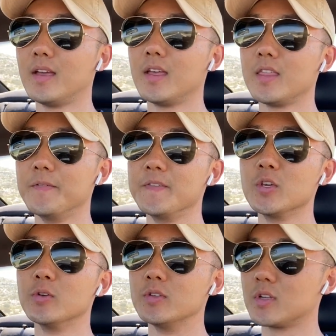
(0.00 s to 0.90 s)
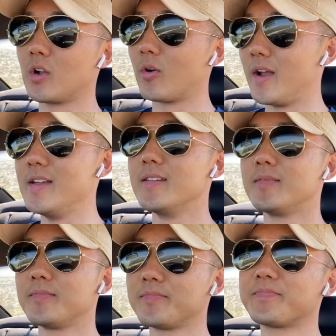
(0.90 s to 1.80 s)
the views are great.
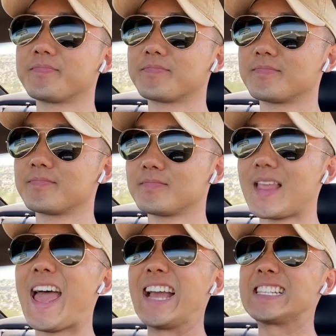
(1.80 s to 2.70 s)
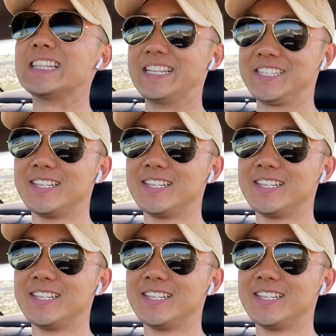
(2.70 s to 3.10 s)
Excellent.